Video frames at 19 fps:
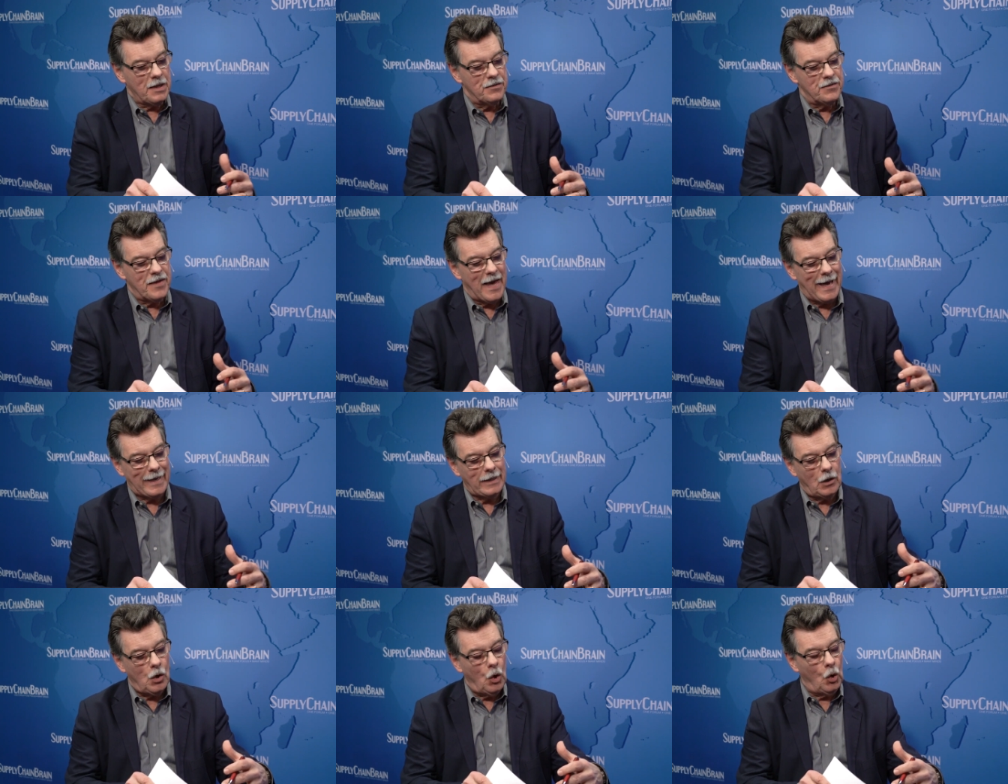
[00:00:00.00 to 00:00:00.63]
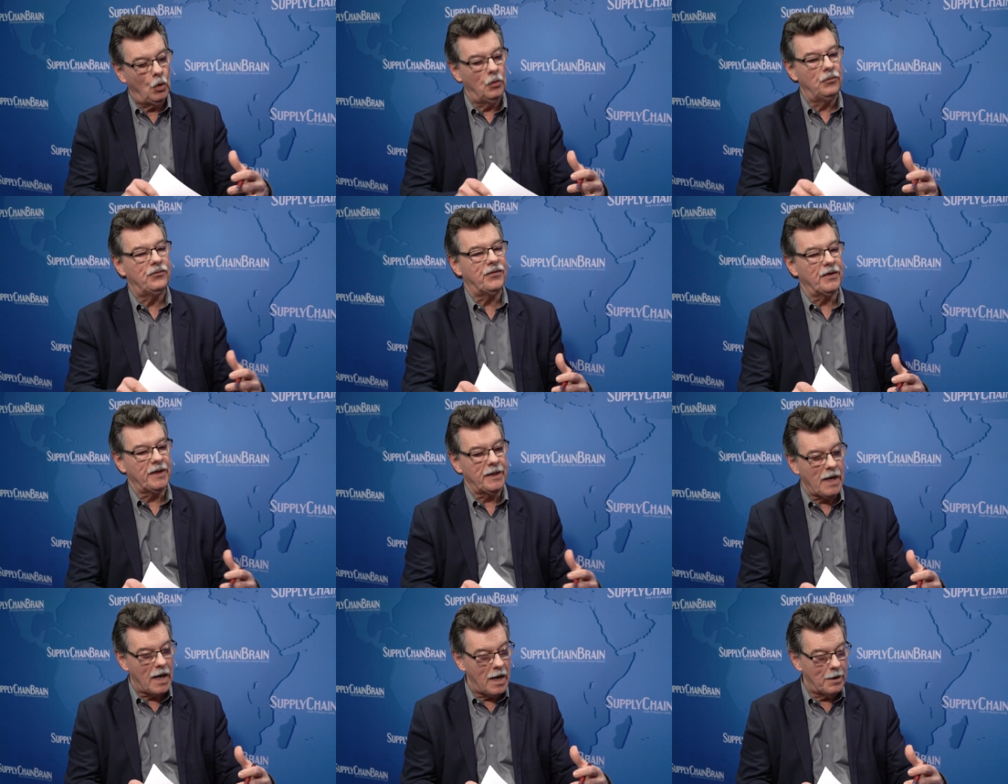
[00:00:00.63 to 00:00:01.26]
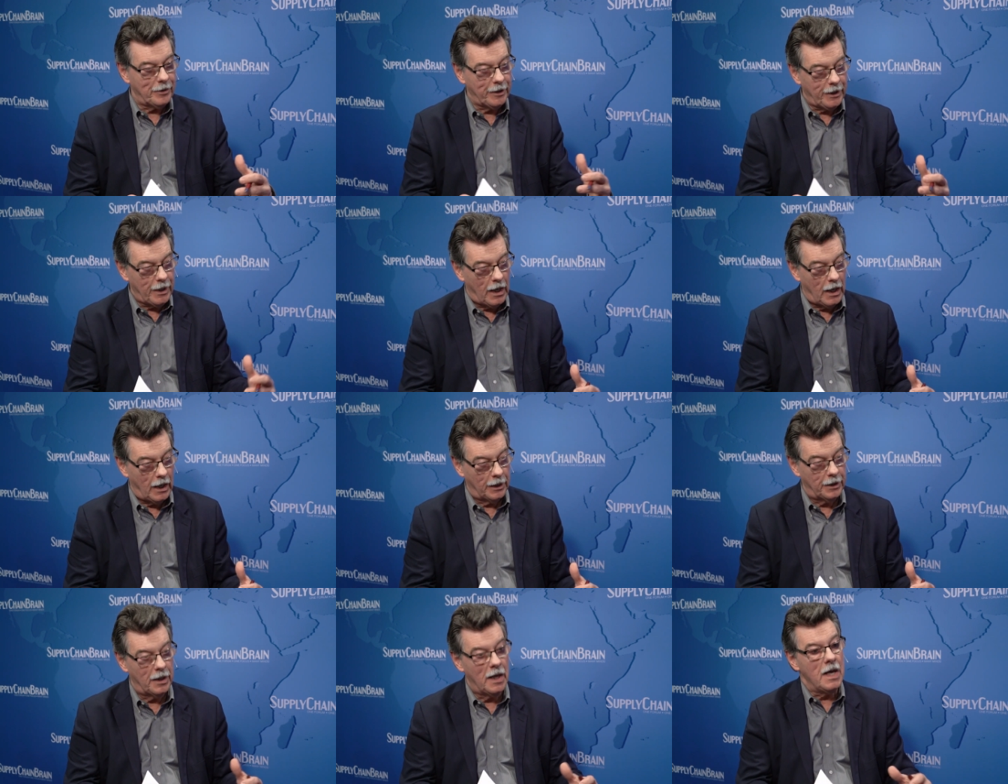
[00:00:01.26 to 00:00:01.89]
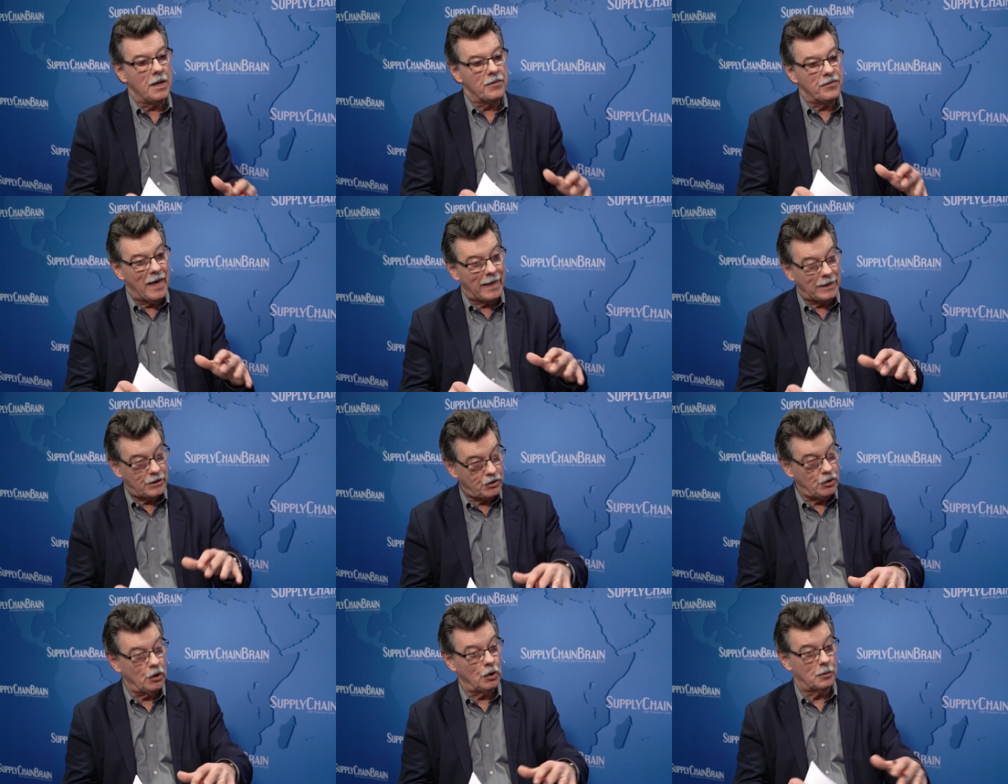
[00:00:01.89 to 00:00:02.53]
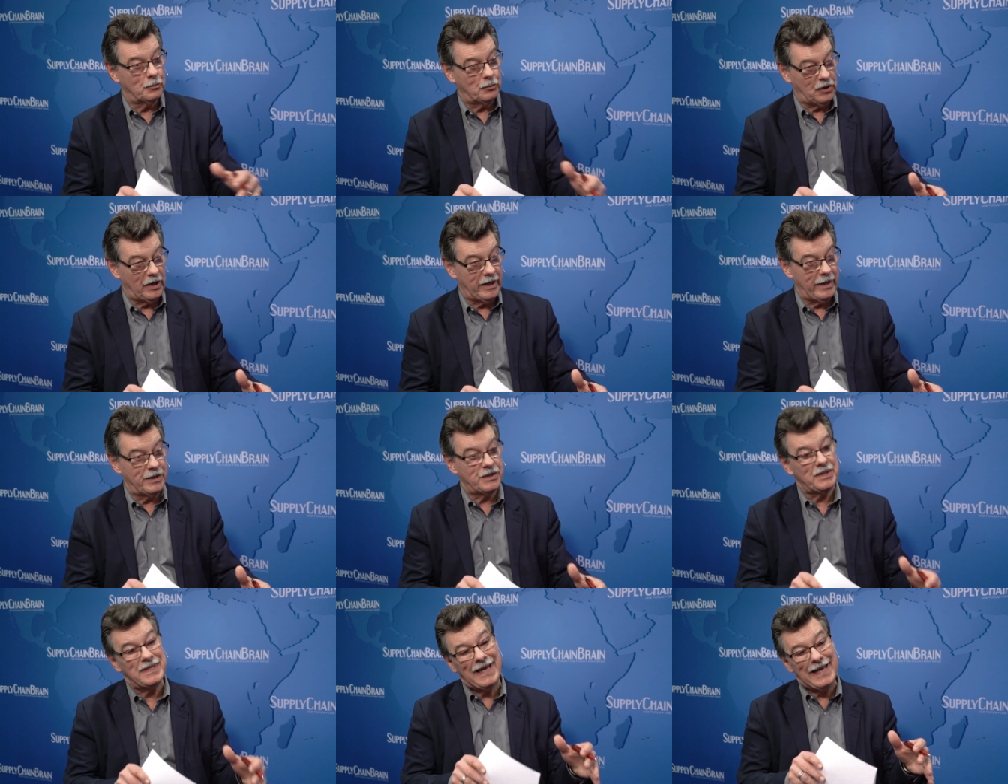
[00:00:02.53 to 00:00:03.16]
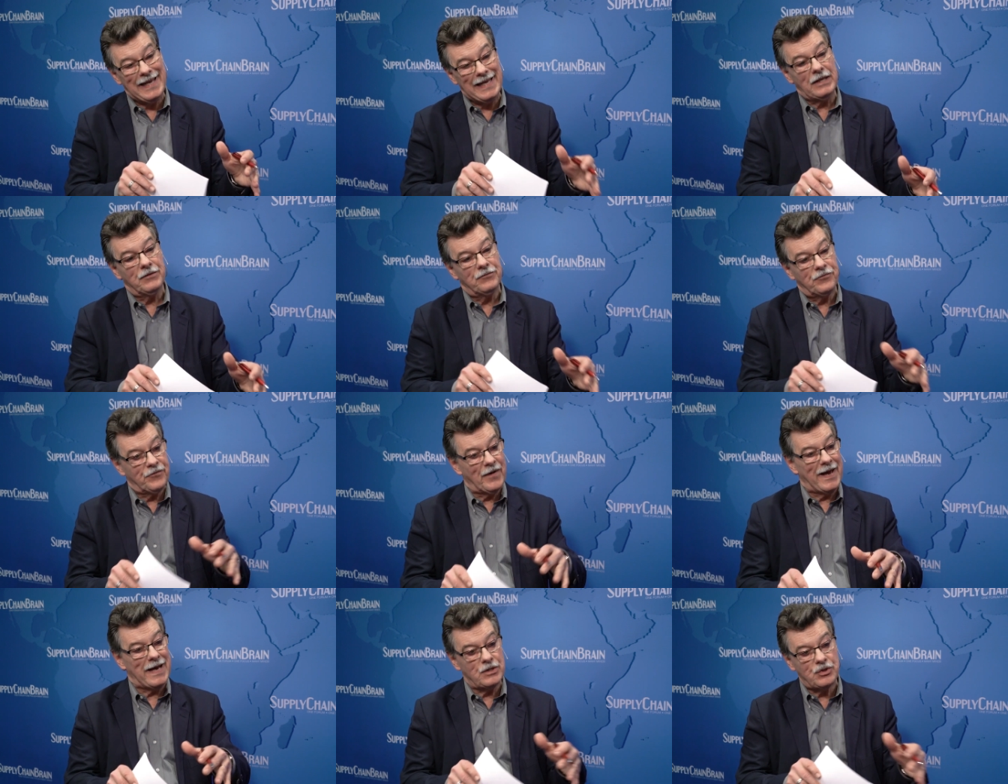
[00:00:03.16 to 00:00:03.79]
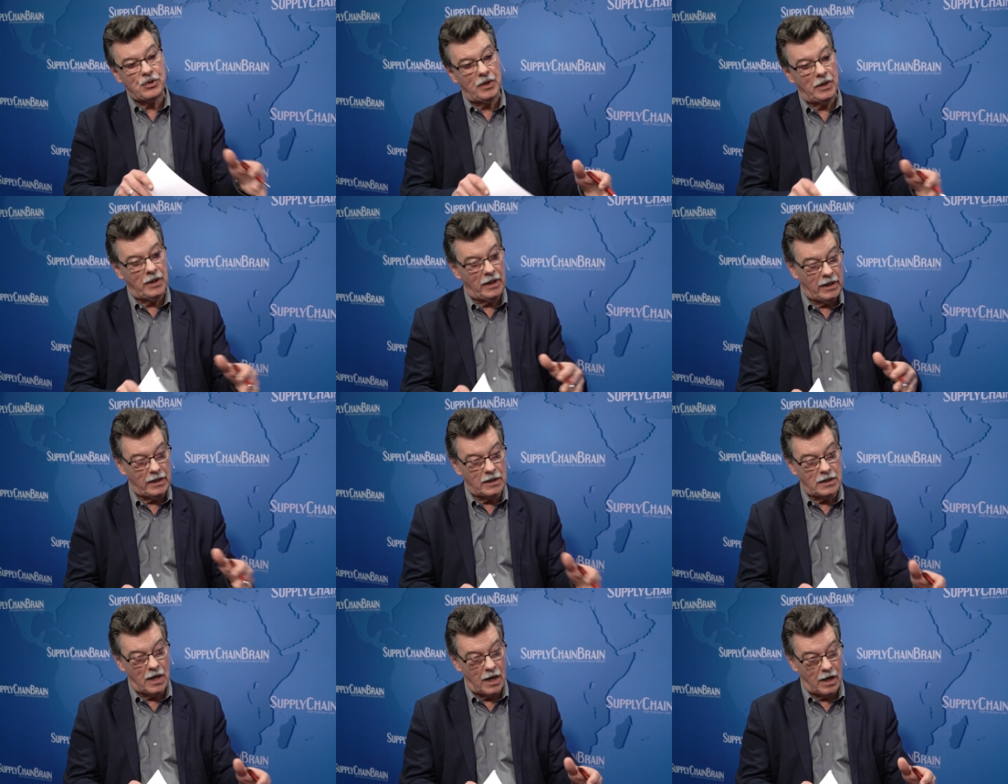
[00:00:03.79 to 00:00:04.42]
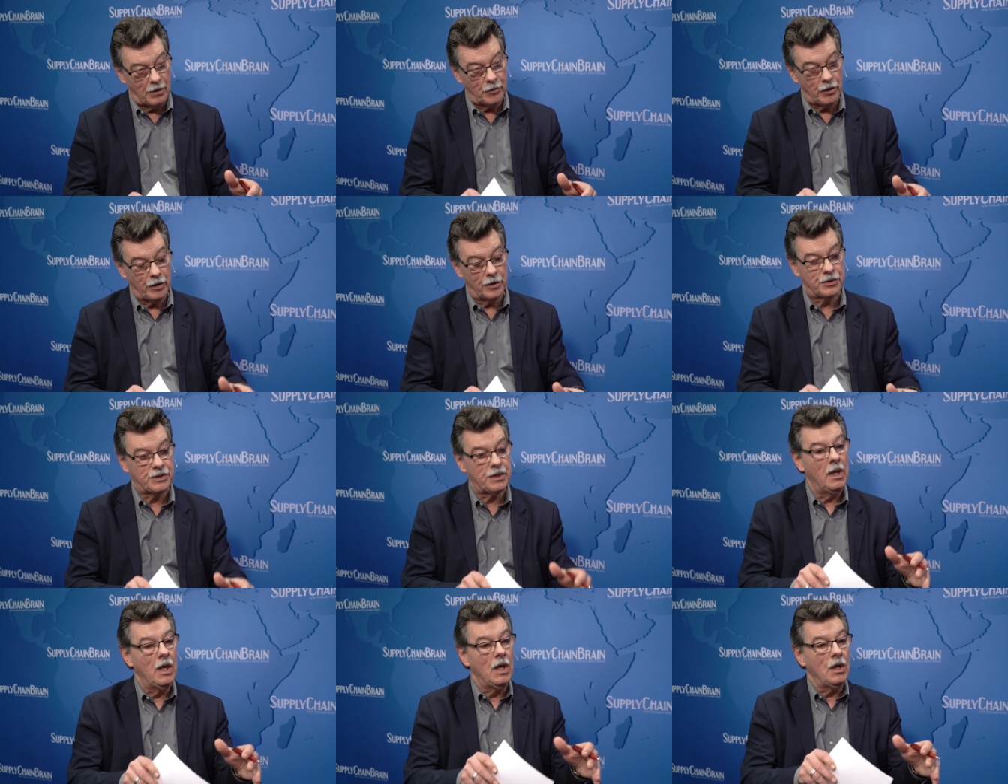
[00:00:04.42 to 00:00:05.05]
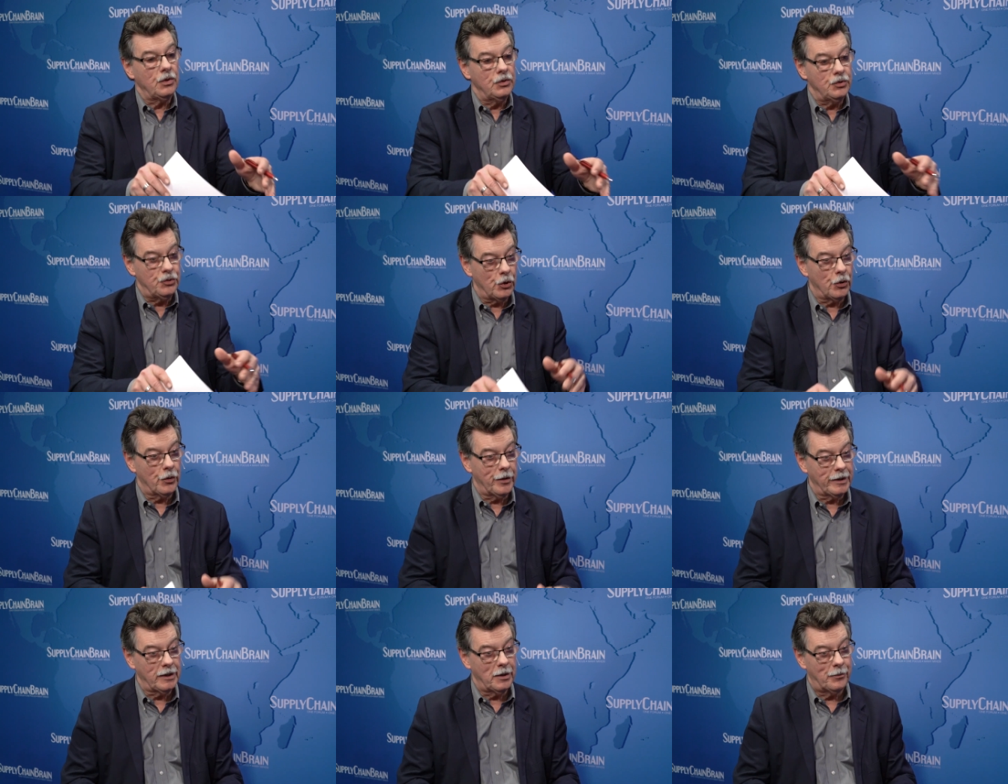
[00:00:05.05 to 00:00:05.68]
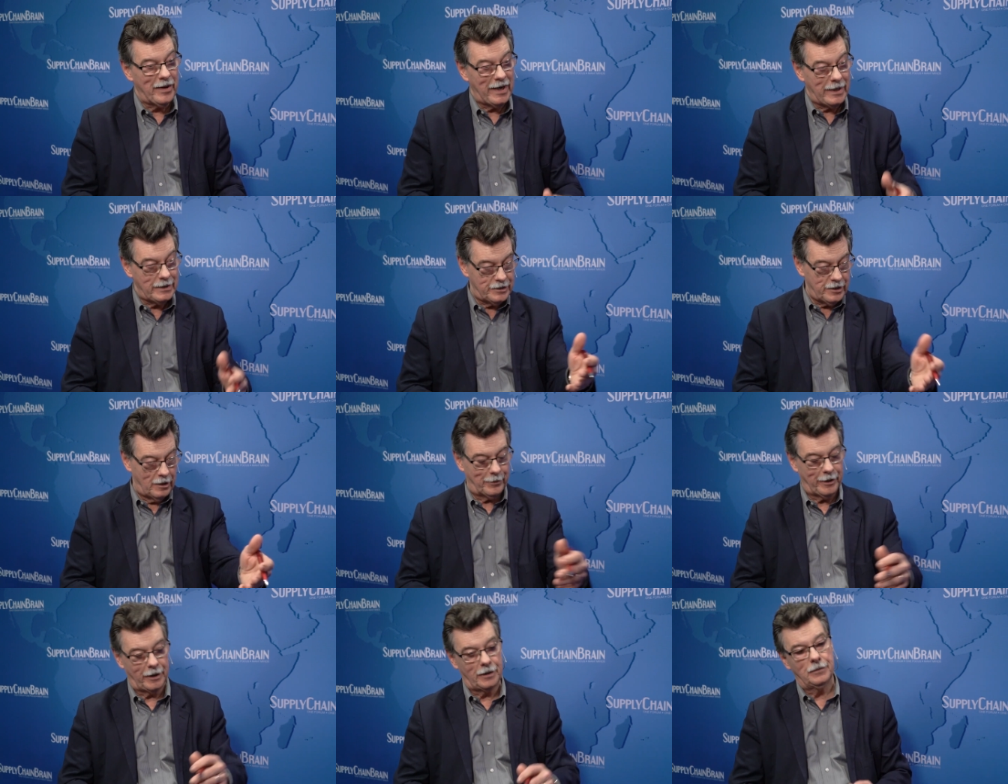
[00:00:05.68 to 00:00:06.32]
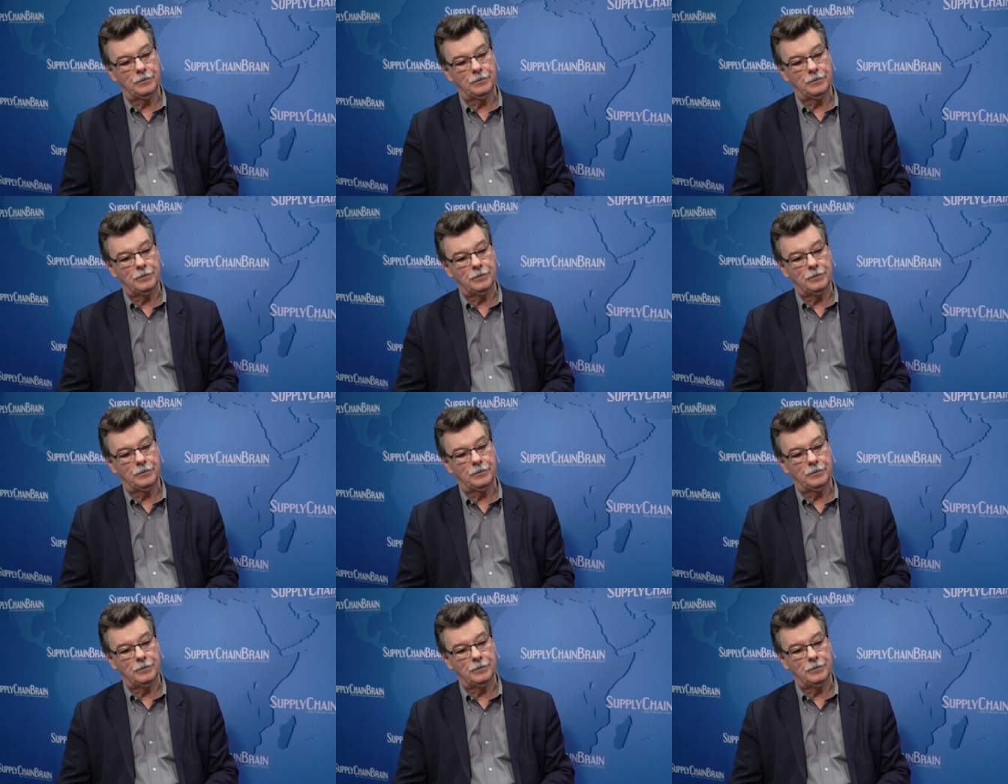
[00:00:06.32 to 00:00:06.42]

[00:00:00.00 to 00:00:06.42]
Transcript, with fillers: that whole phenomenon that took place in fashion e-commerce during the pandemic.